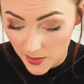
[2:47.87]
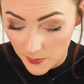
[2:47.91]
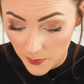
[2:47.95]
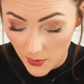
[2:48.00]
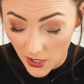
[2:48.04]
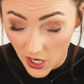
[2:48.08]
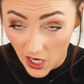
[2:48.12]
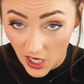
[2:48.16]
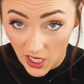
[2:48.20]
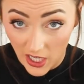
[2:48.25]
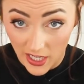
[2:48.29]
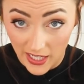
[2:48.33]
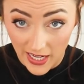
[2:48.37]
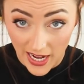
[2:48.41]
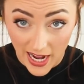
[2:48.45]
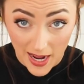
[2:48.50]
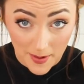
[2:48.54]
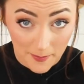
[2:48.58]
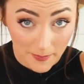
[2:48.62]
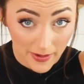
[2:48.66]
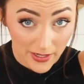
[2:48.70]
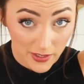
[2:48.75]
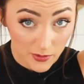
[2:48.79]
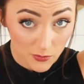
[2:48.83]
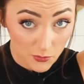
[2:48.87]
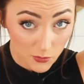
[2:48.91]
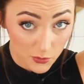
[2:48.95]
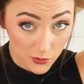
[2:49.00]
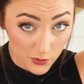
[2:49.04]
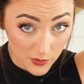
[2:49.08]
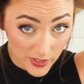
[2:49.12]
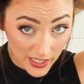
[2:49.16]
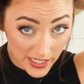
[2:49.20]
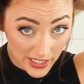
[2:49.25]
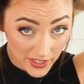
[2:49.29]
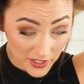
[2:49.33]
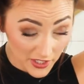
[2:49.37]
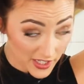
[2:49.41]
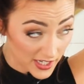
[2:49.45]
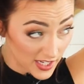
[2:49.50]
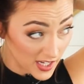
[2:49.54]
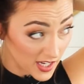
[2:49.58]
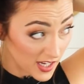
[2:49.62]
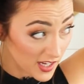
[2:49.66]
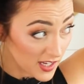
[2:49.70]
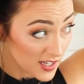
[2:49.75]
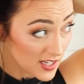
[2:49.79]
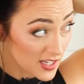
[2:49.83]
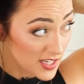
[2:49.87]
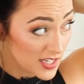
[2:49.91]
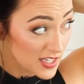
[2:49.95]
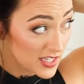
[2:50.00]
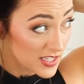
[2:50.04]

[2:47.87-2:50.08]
apart at my root area